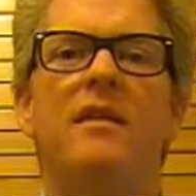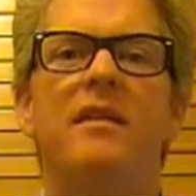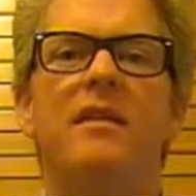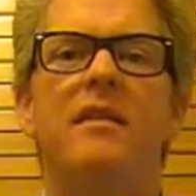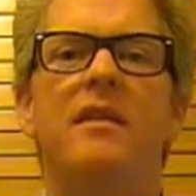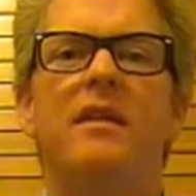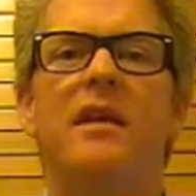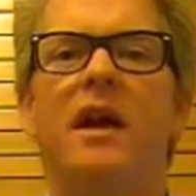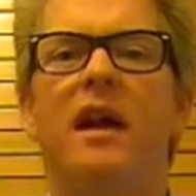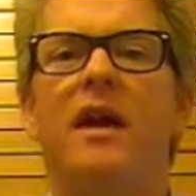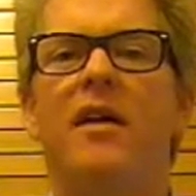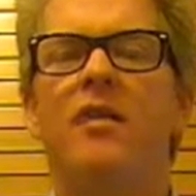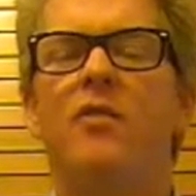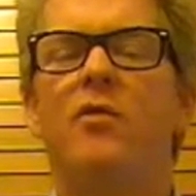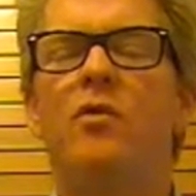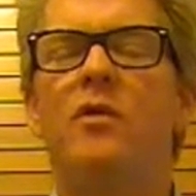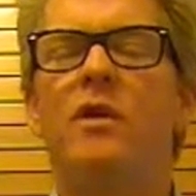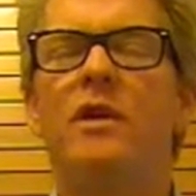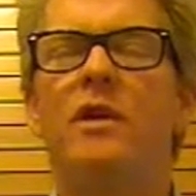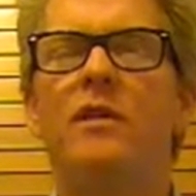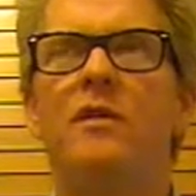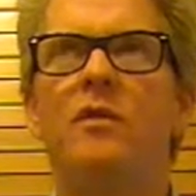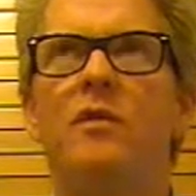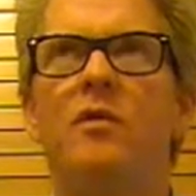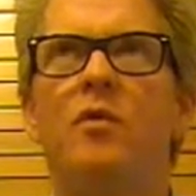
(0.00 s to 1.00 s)
The other
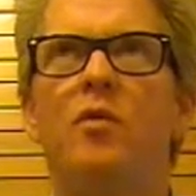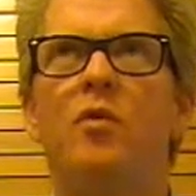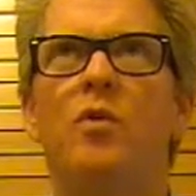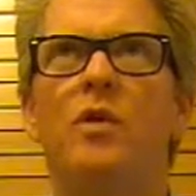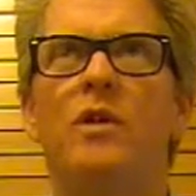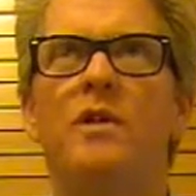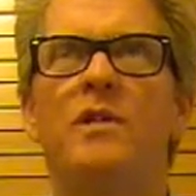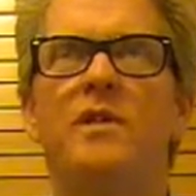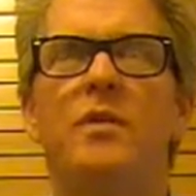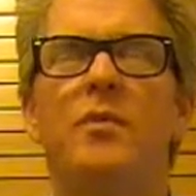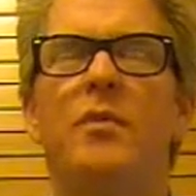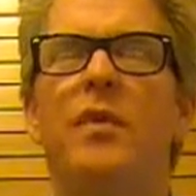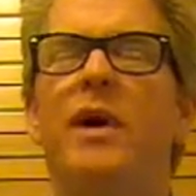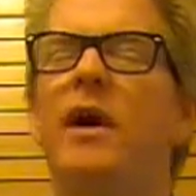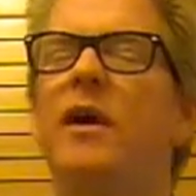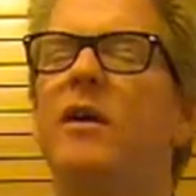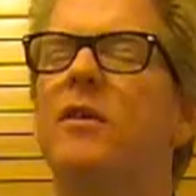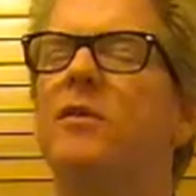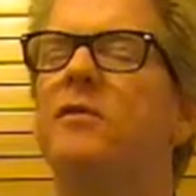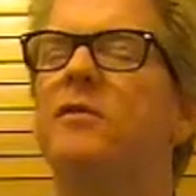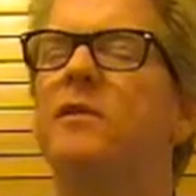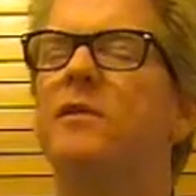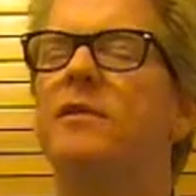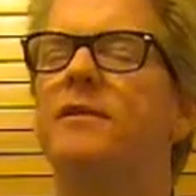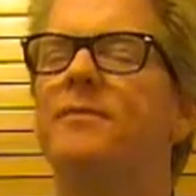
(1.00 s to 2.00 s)
one was
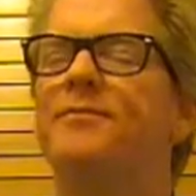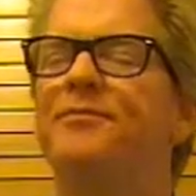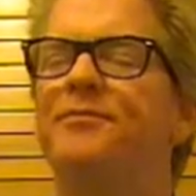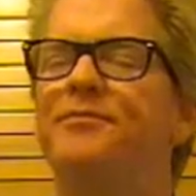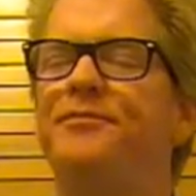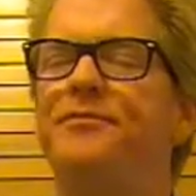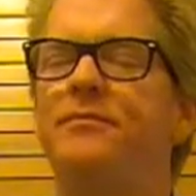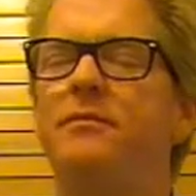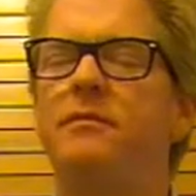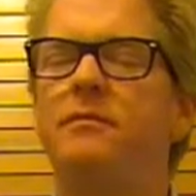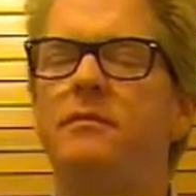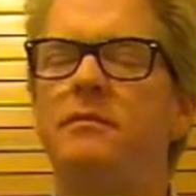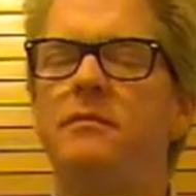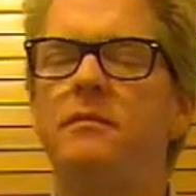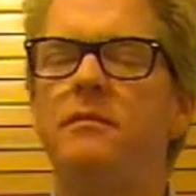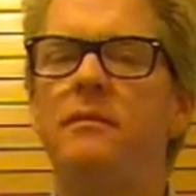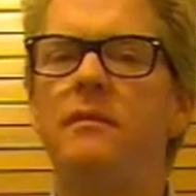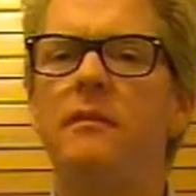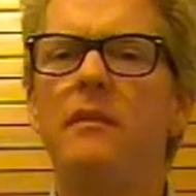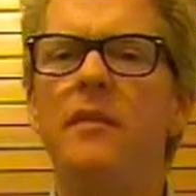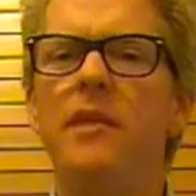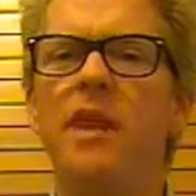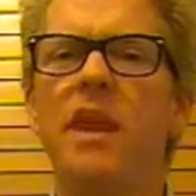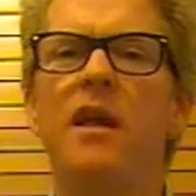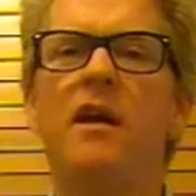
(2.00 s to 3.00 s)
about
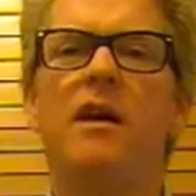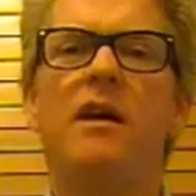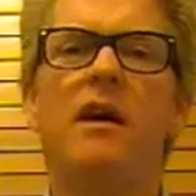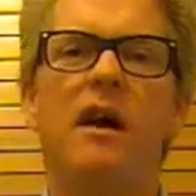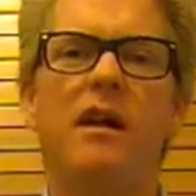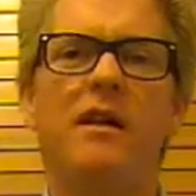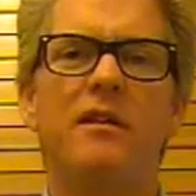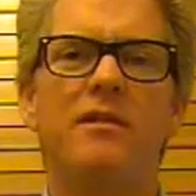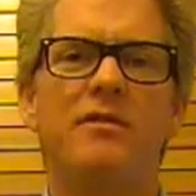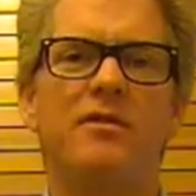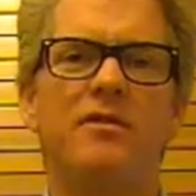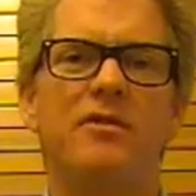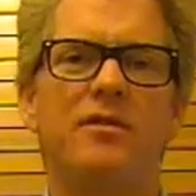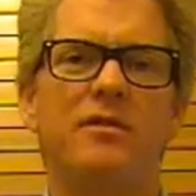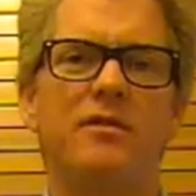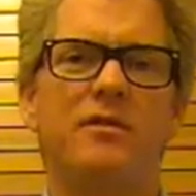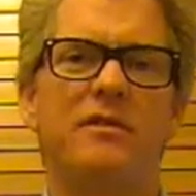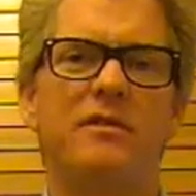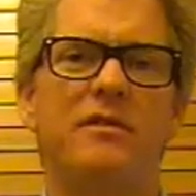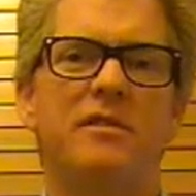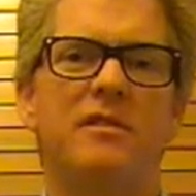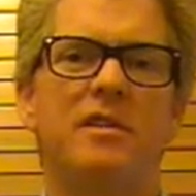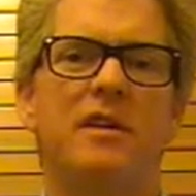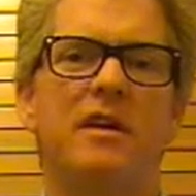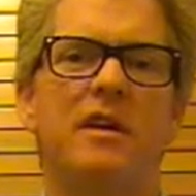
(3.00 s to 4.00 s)
college
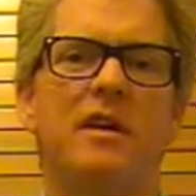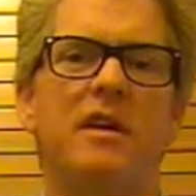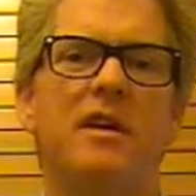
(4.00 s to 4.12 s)
students.